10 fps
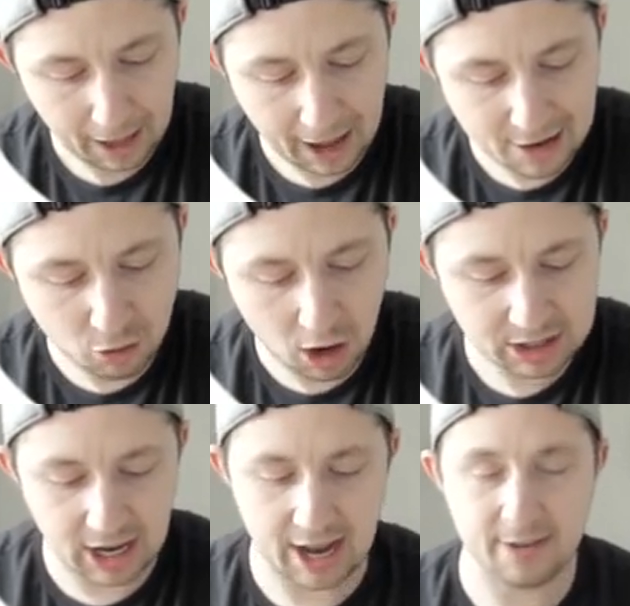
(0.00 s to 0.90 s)

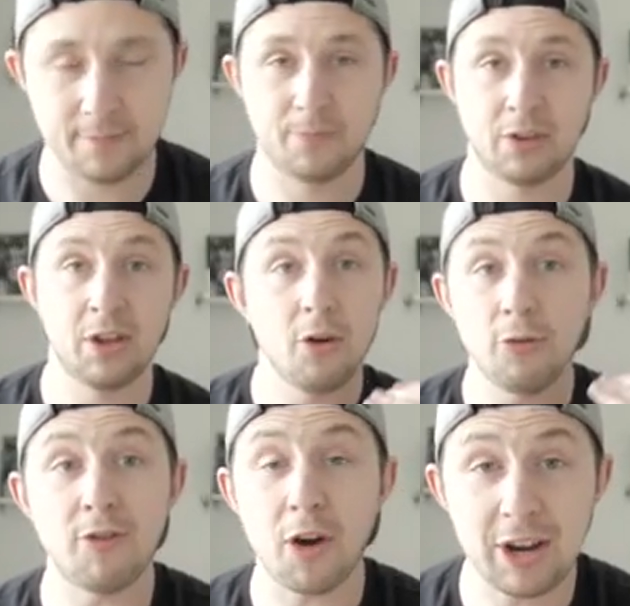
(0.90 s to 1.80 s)
hydroxide.
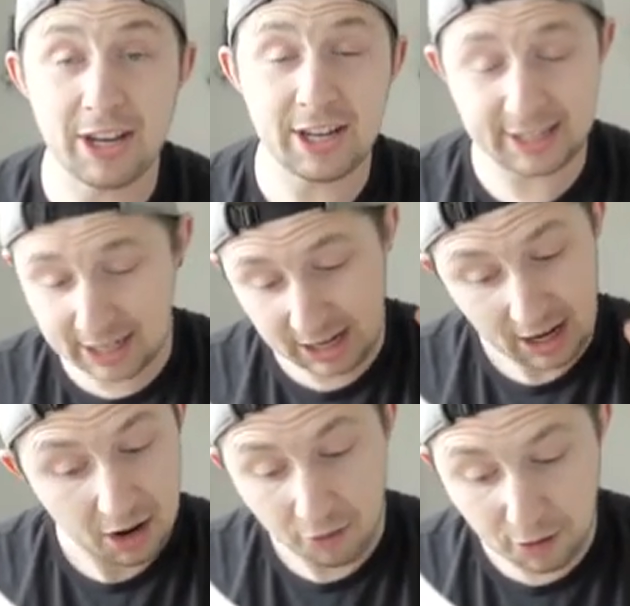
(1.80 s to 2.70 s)
Very easy,
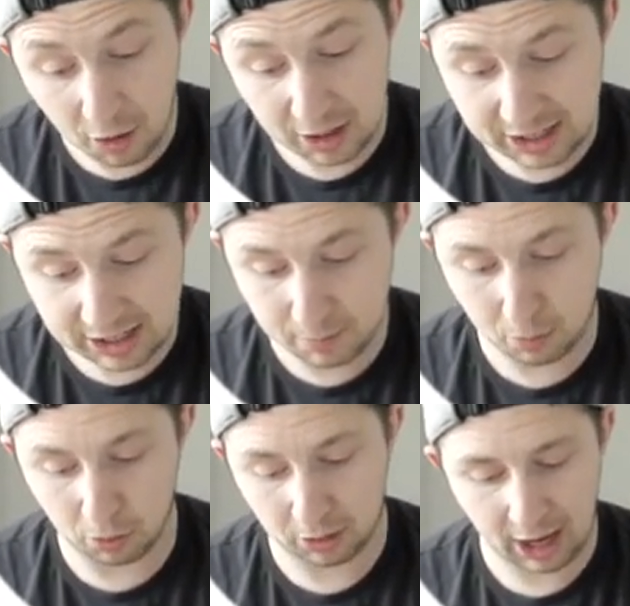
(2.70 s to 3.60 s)
very
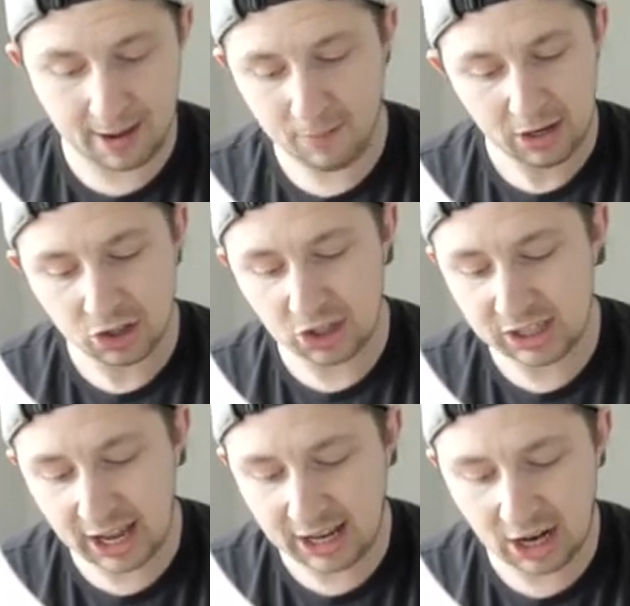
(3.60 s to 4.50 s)
simple, okay? Just
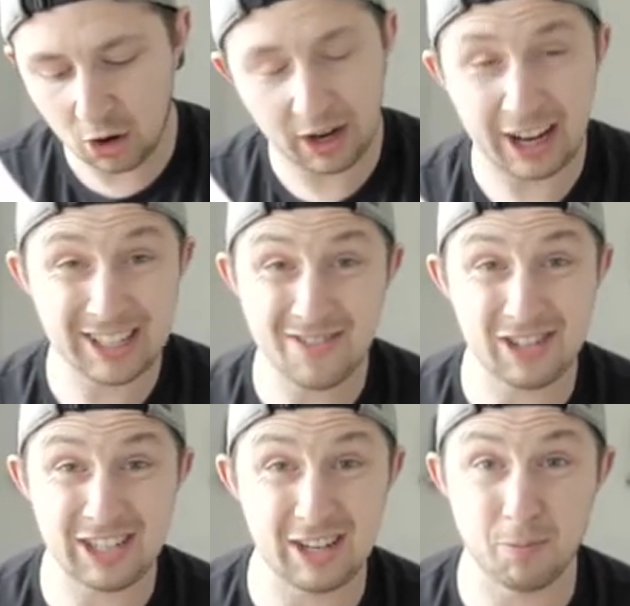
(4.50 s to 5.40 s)
like here, it gets
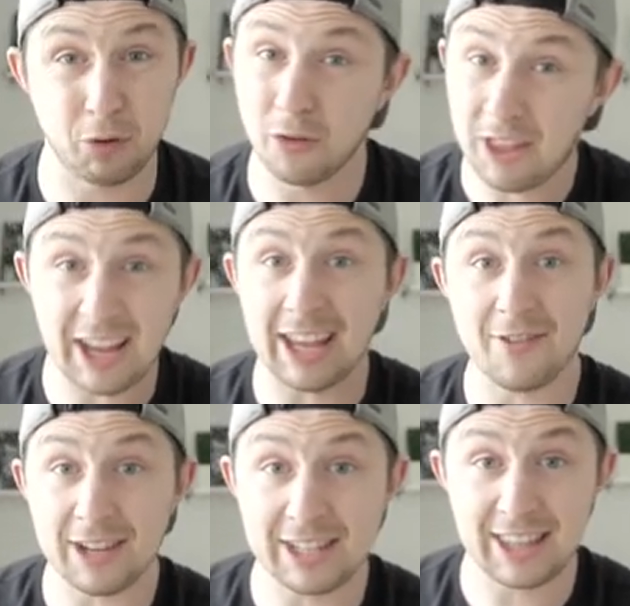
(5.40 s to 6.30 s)
even simpler if they
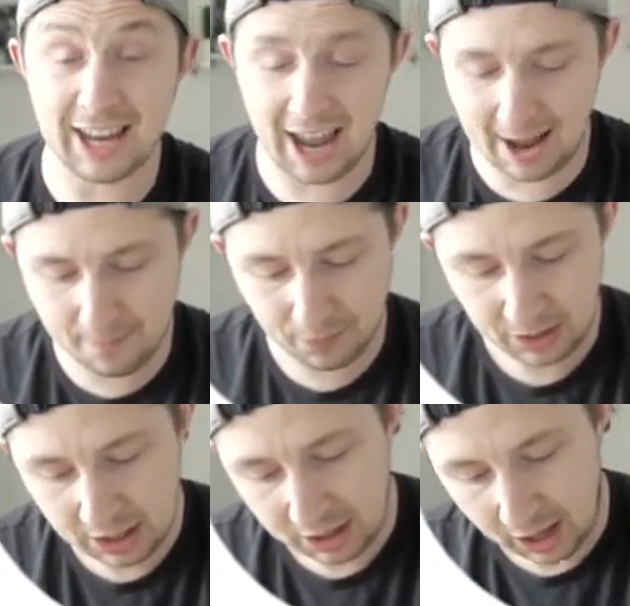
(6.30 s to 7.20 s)
give us the name.
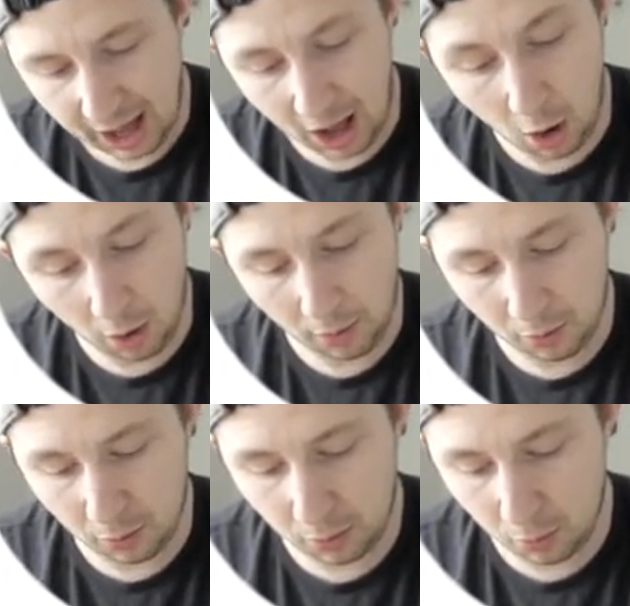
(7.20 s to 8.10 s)

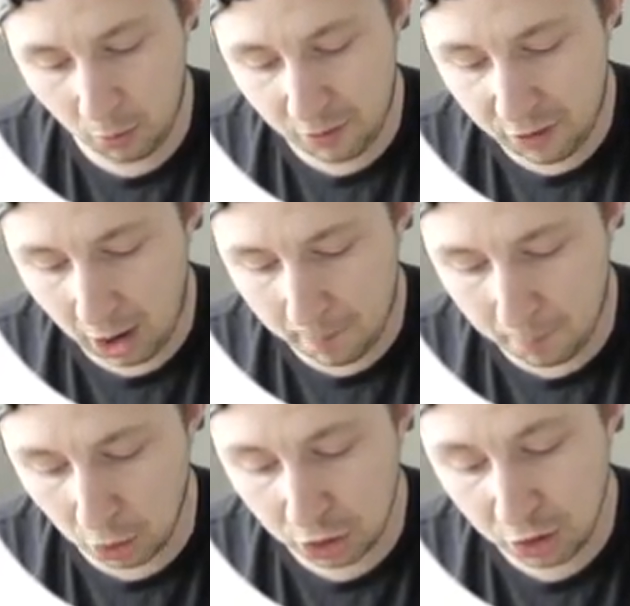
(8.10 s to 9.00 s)
We've got
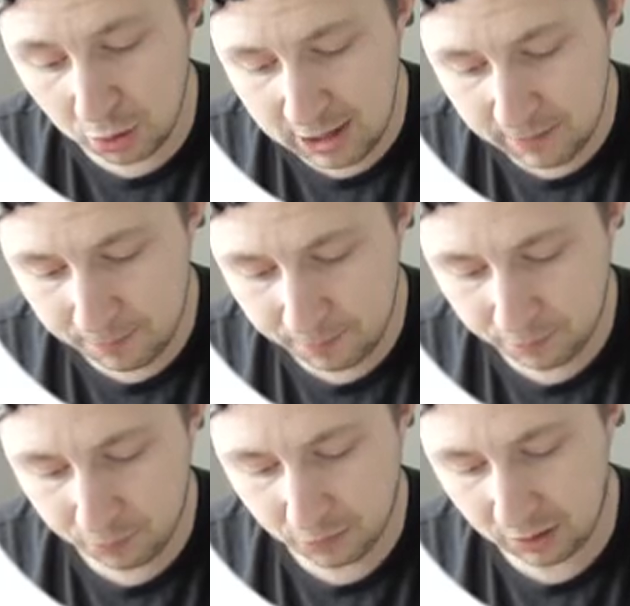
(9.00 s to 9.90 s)
mercury,
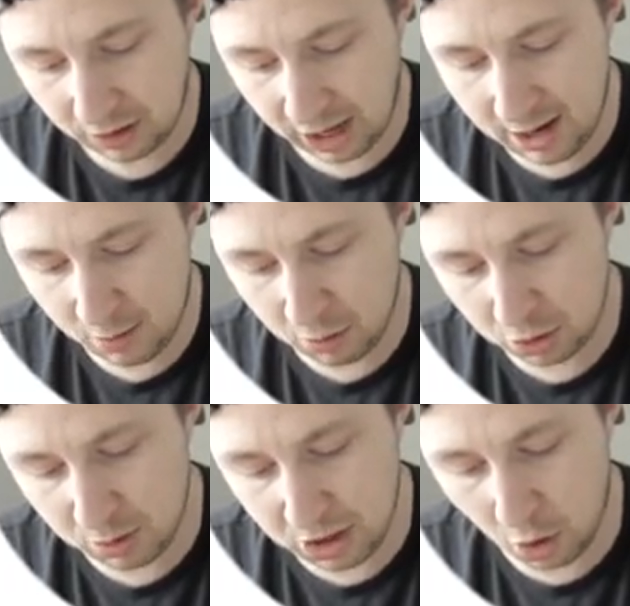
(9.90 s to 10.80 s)
okay,
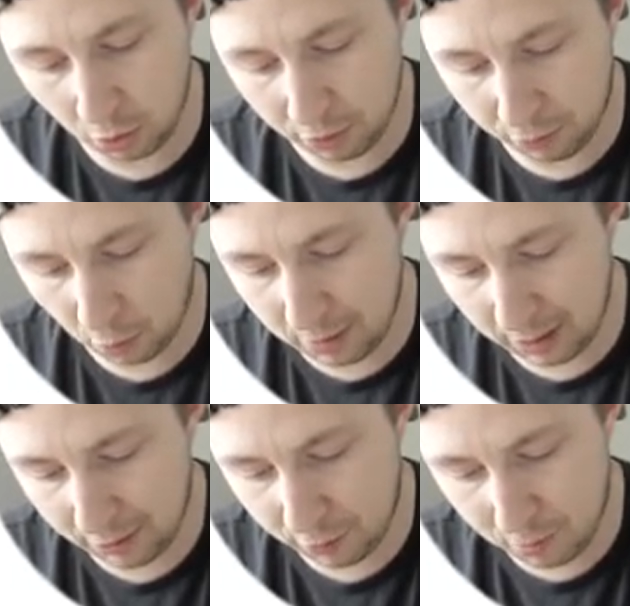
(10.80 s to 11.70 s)
which we know the
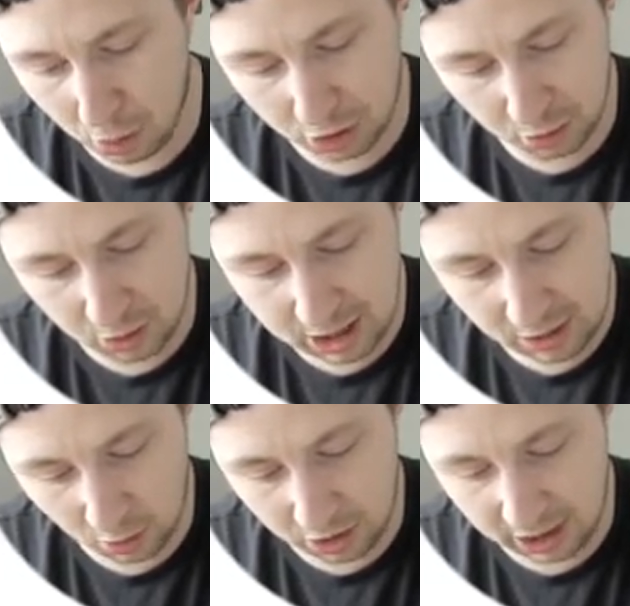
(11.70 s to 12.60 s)
formula for mercury,
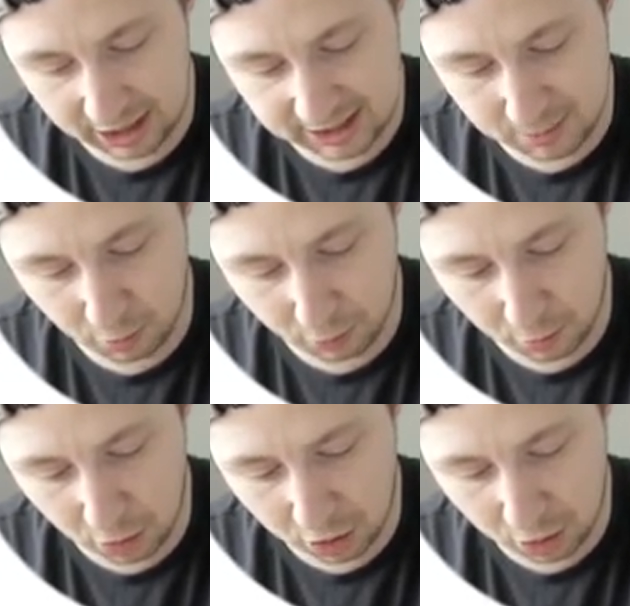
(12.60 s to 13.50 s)
or the symbol for
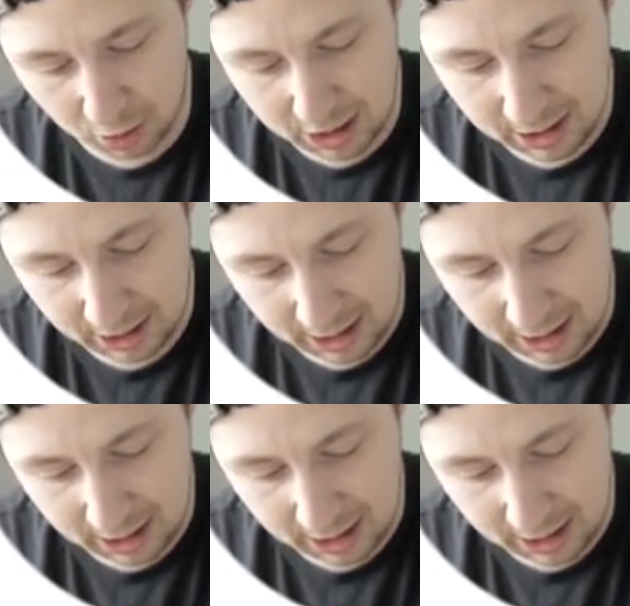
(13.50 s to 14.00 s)
mercury,